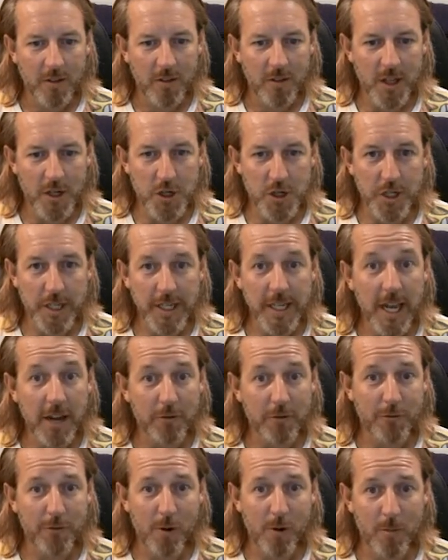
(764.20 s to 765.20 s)
that you
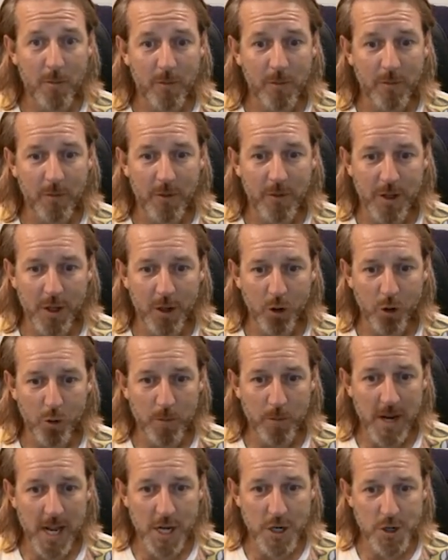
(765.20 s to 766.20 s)
get from the
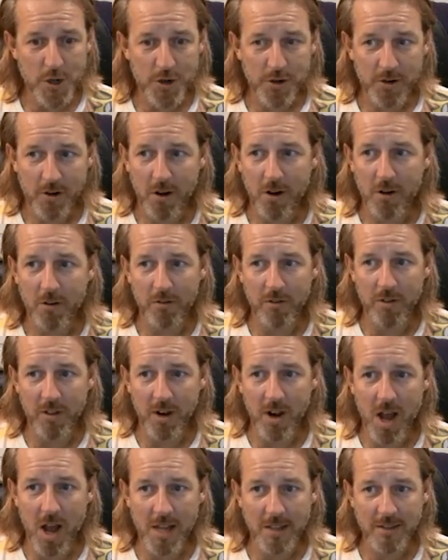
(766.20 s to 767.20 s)
illumination of the
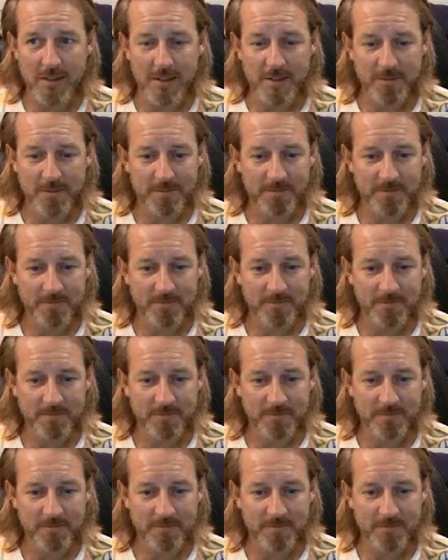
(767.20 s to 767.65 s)
lights.